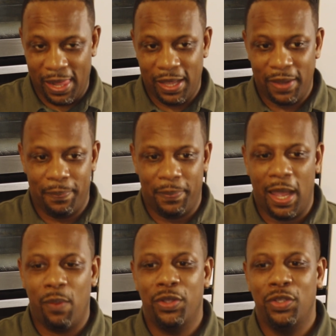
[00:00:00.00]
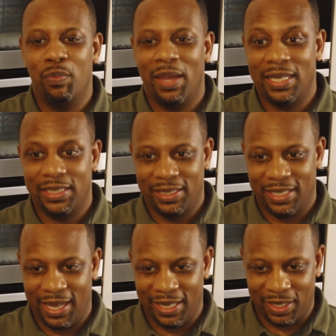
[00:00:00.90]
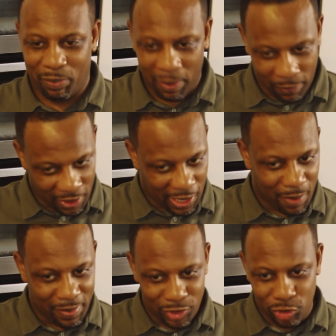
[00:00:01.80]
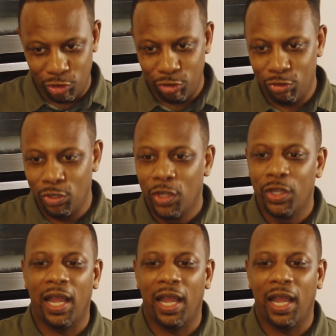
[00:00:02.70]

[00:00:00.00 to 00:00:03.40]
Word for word: Um, how are you managing that? People are coming to you.